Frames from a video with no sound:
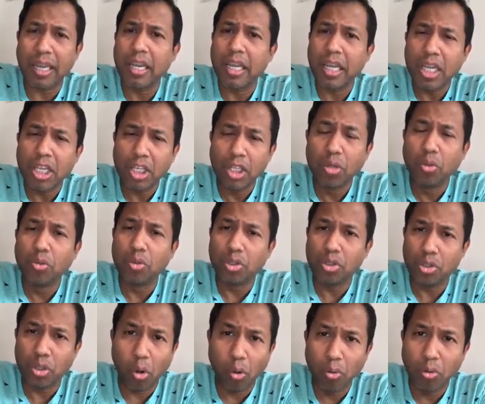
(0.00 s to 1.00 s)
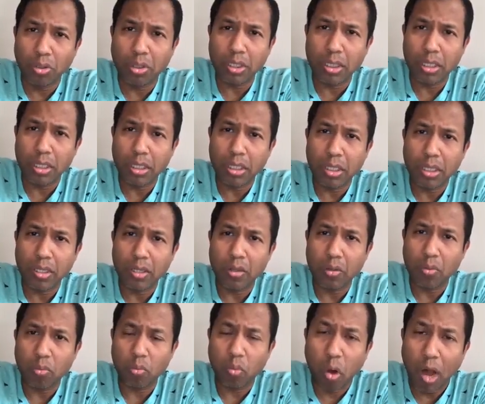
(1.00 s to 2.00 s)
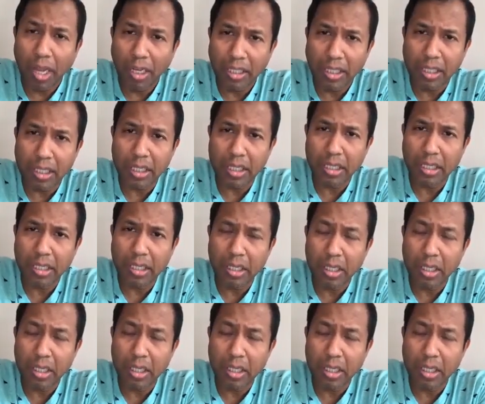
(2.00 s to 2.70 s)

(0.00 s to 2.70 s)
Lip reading: and you don't want